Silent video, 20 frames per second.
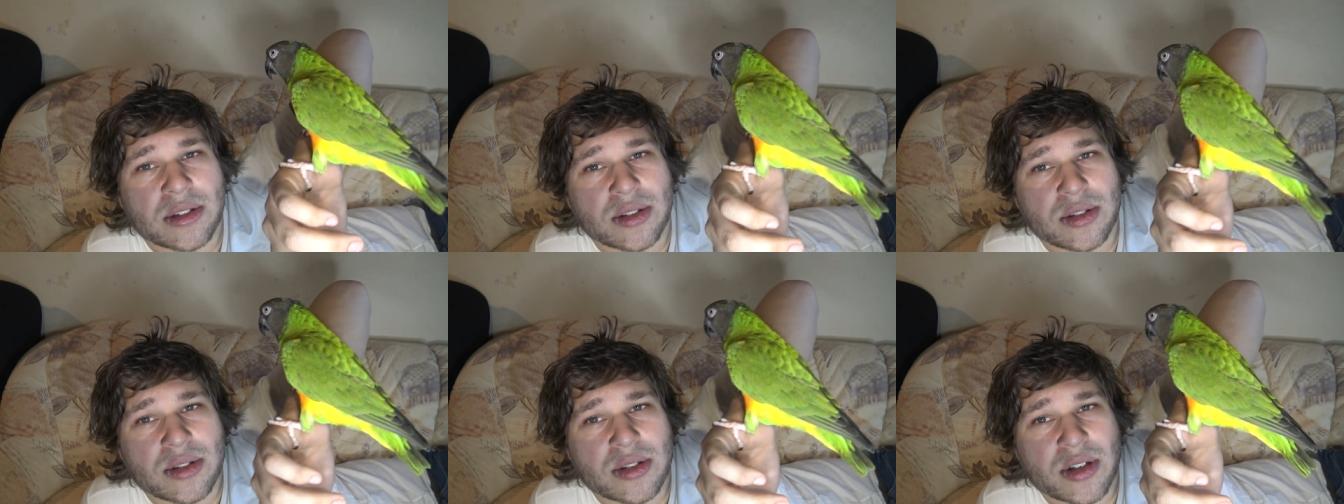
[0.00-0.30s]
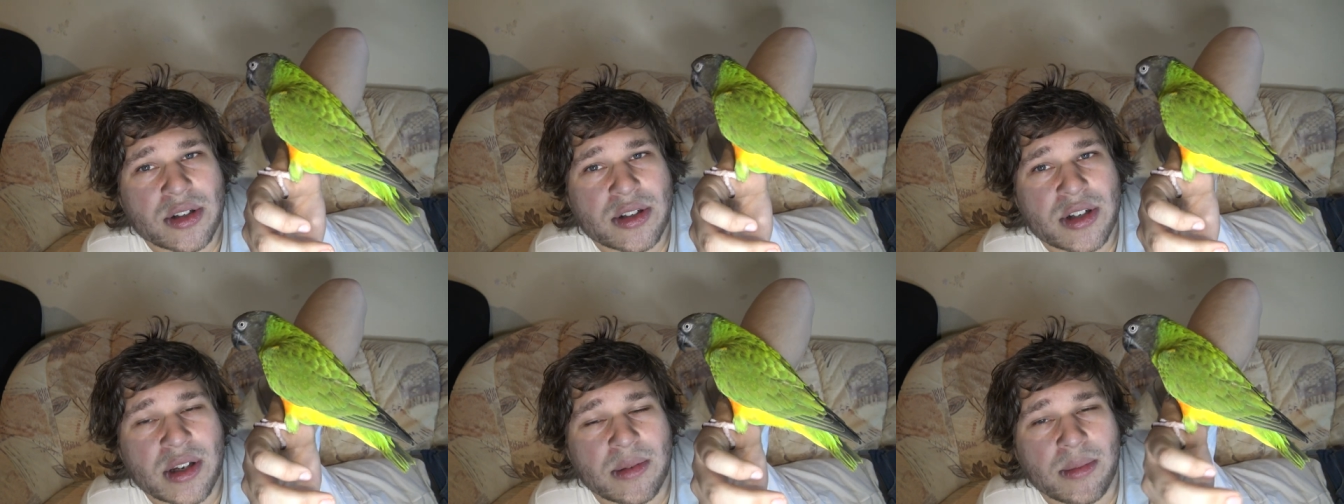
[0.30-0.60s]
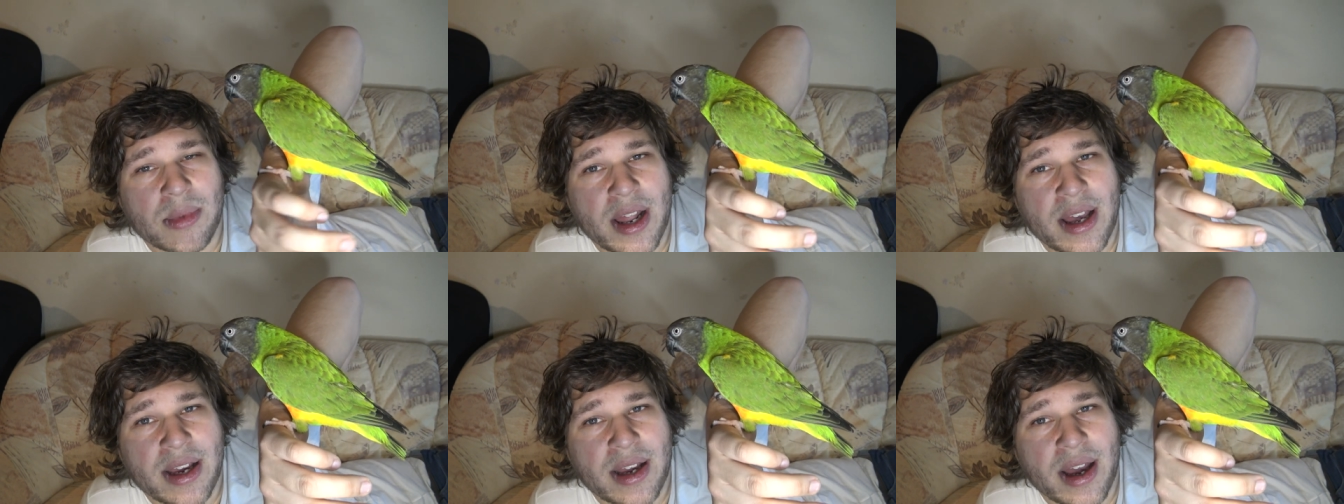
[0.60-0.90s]
to touch
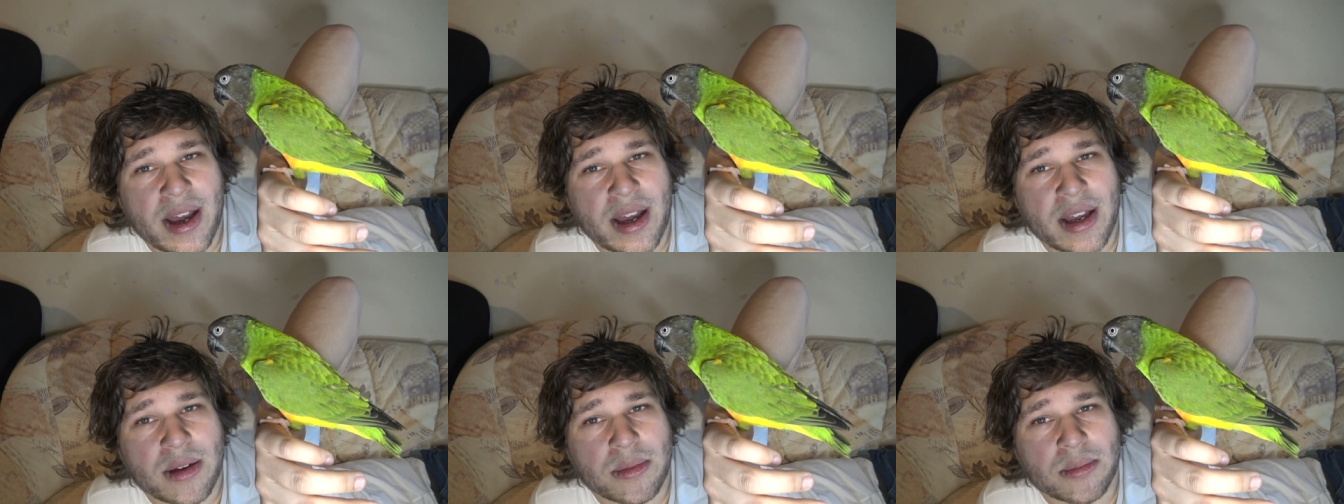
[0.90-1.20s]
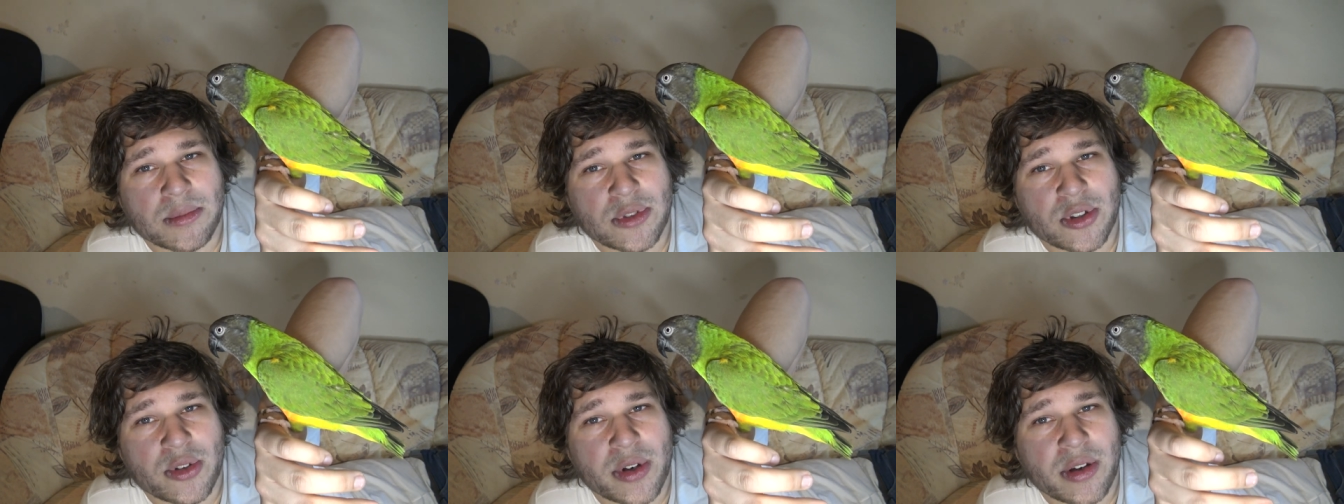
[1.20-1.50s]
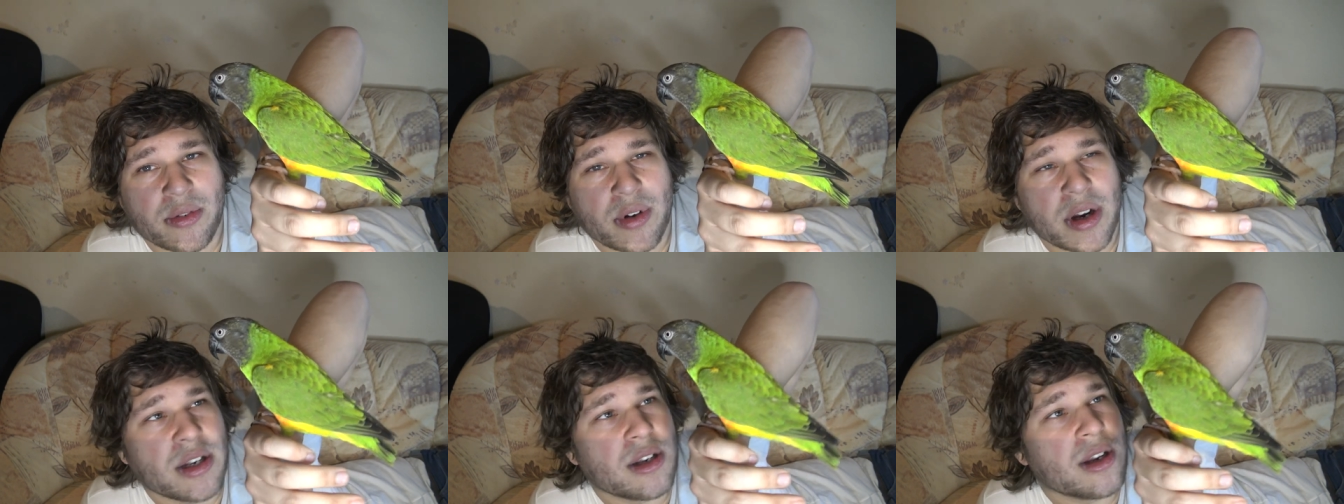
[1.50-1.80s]
him like I am
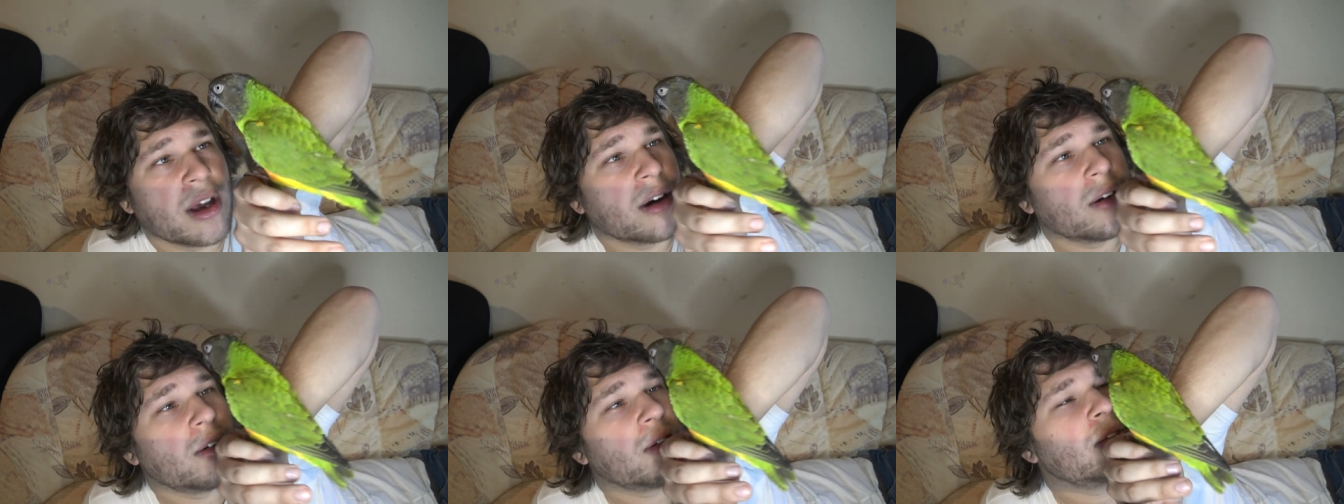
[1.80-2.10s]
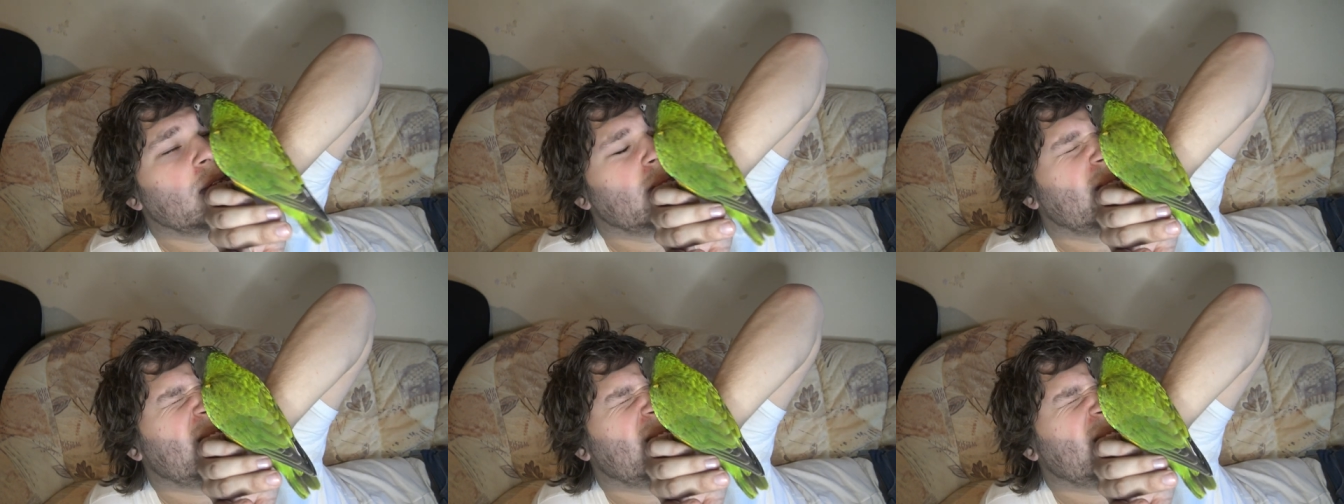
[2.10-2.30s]
doing right now.